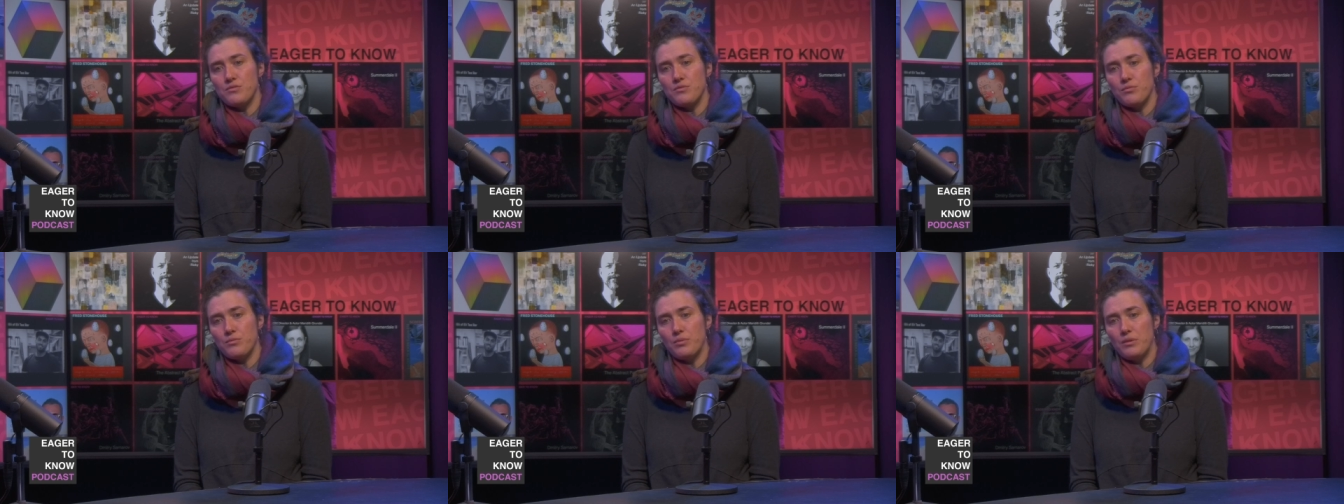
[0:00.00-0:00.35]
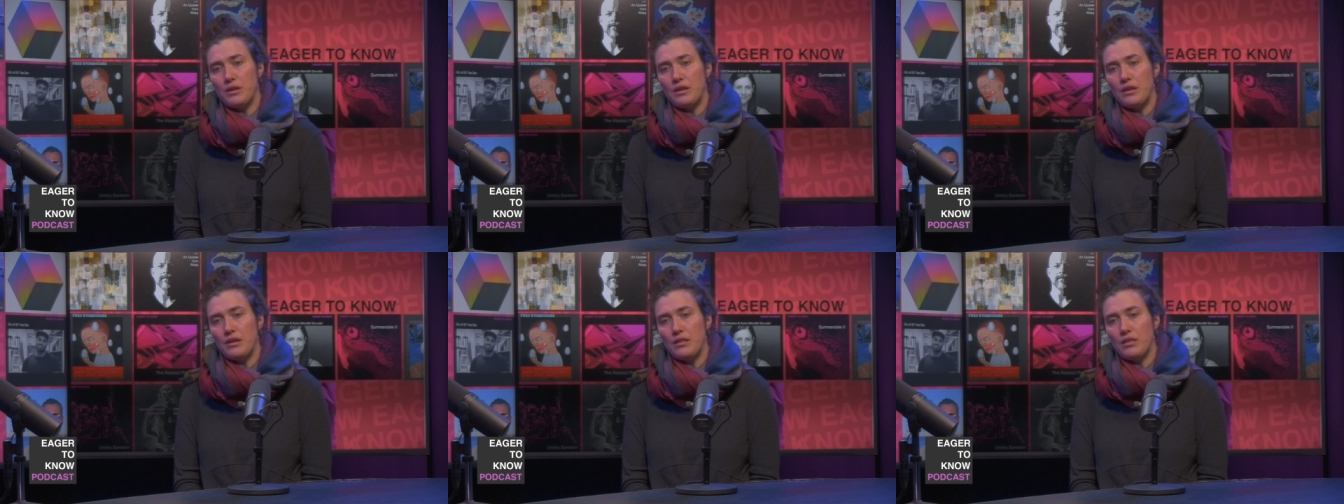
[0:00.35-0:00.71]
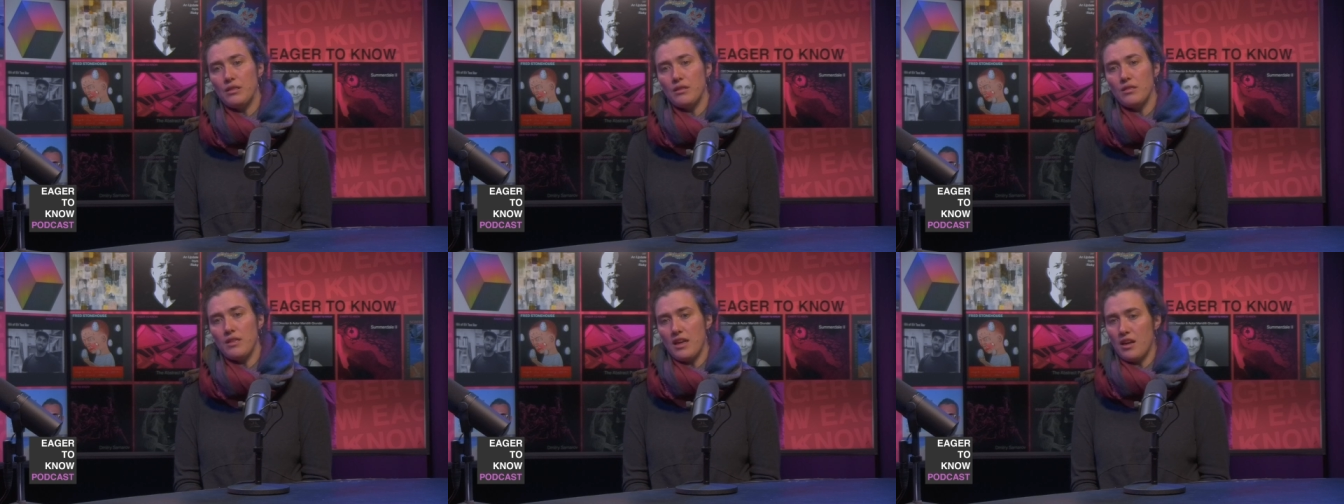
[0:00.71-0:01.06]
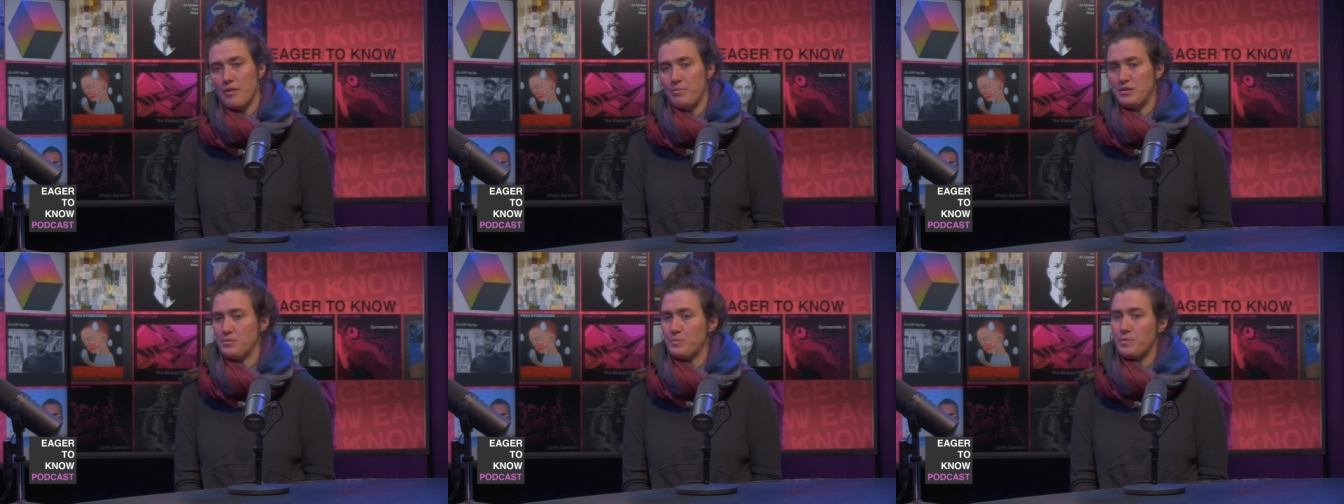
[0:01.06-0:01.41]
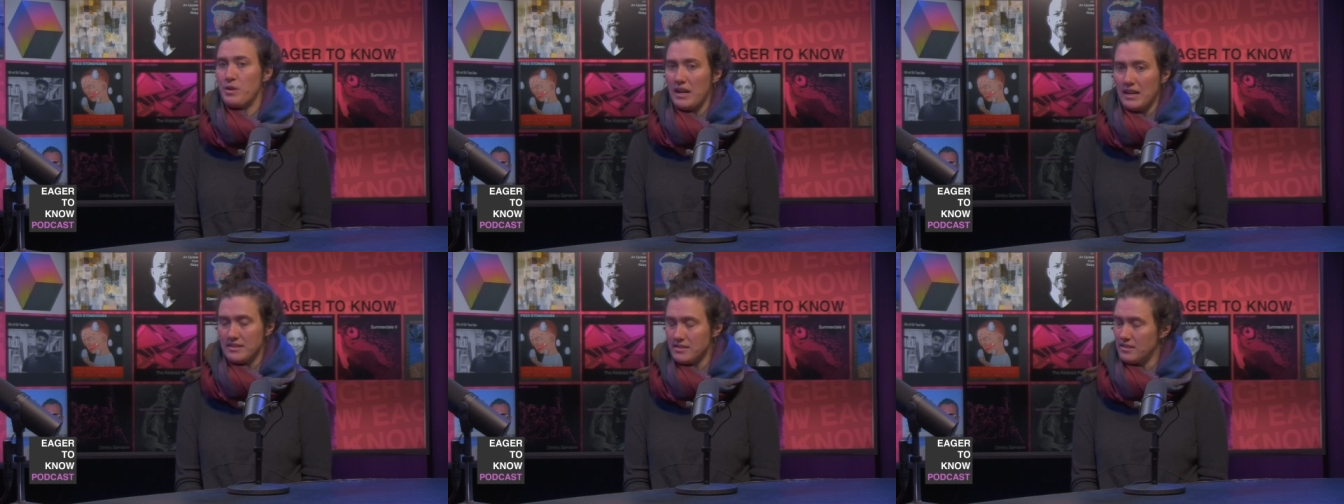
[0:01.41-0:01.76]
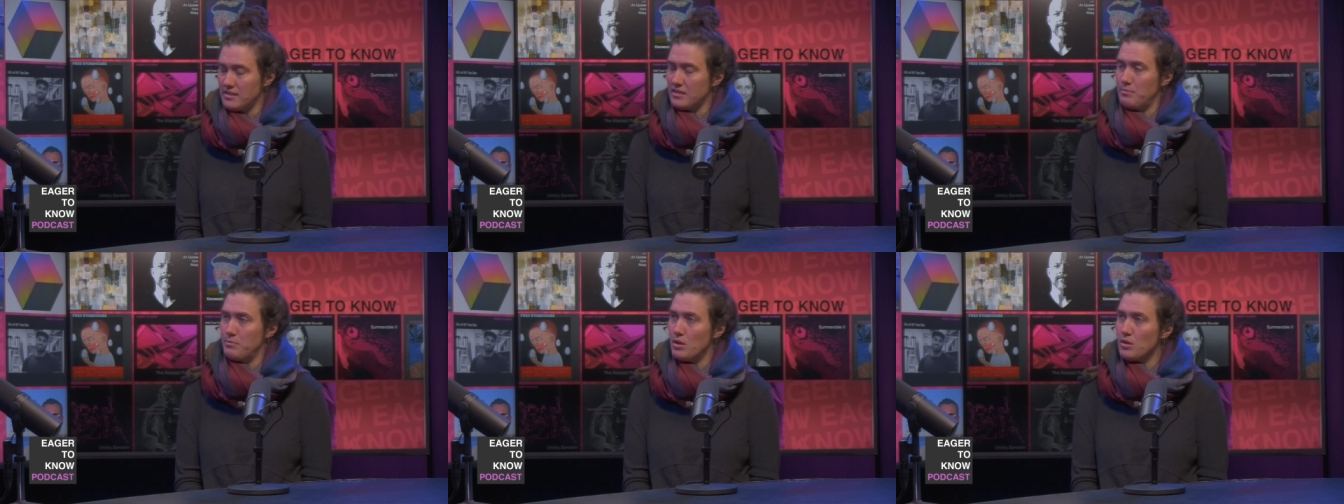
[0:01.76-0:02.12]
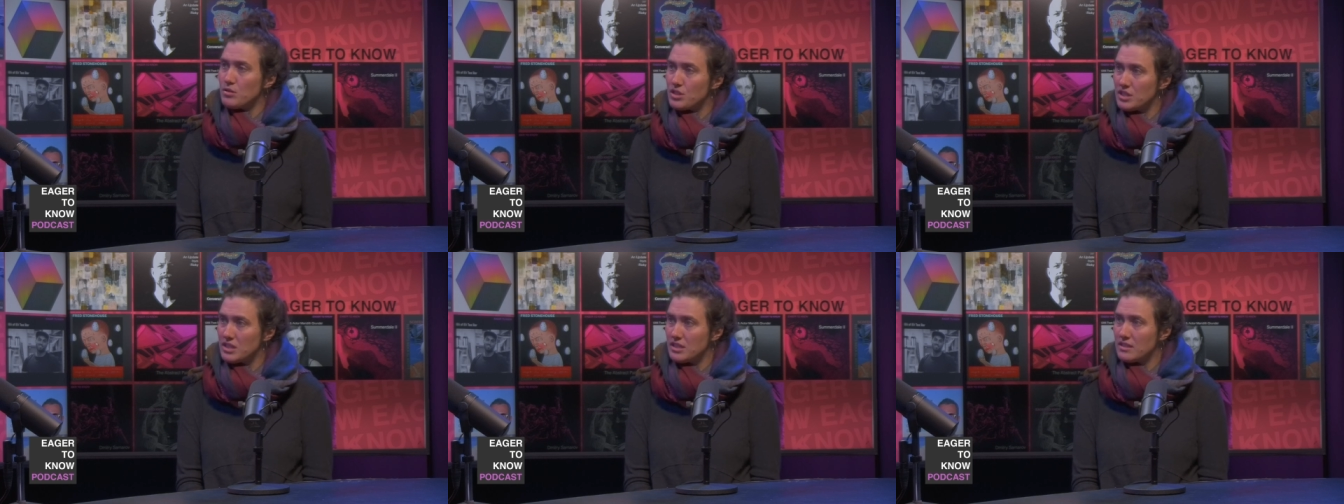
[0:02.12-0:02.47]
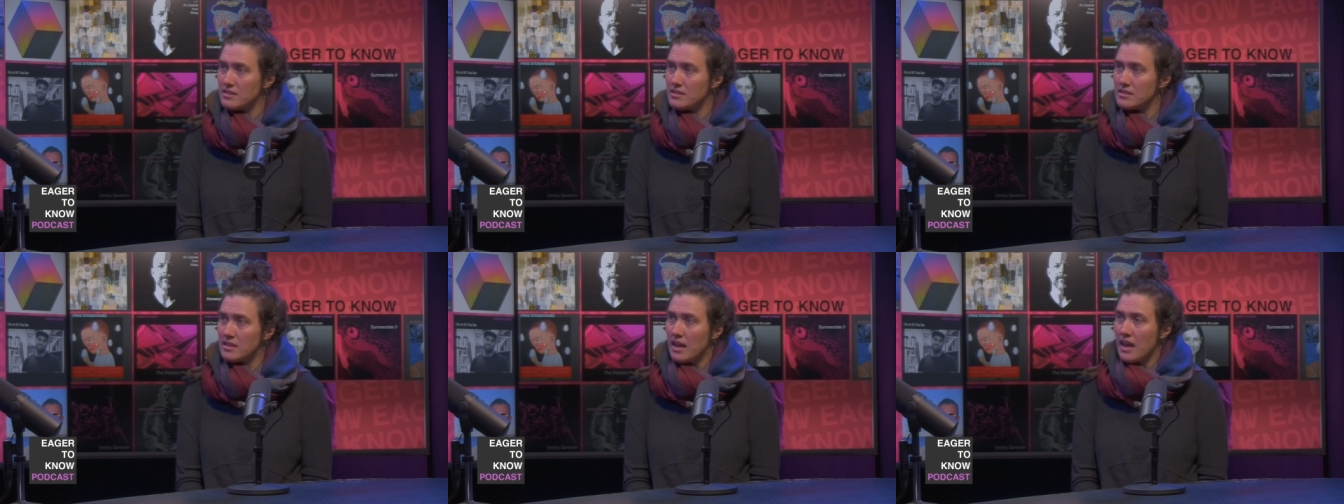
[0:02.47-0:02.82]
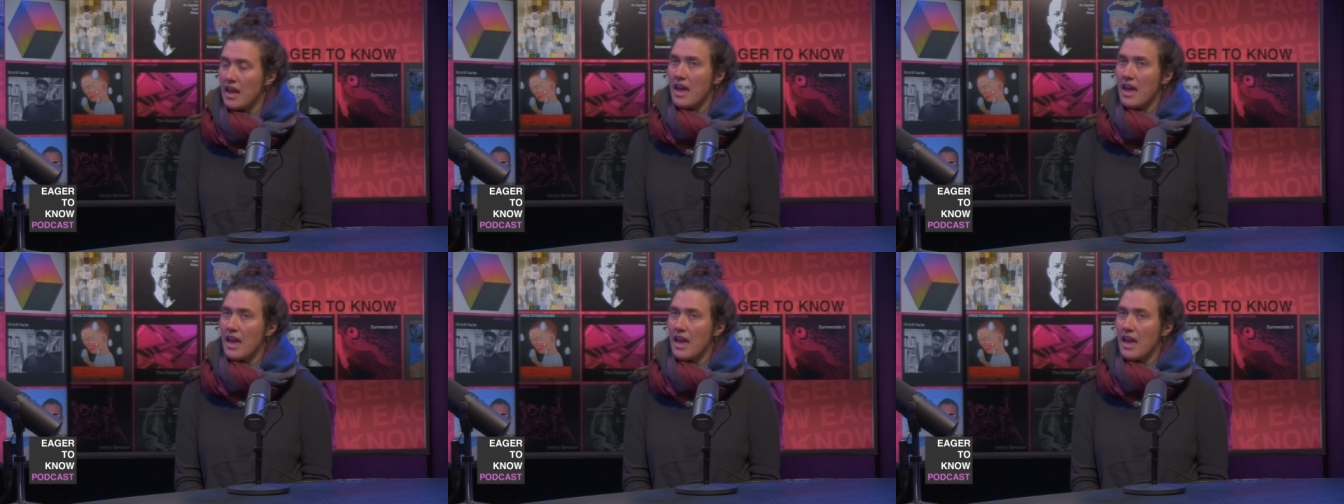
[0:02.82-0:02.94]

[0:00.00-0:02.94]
with, they help us process emotions.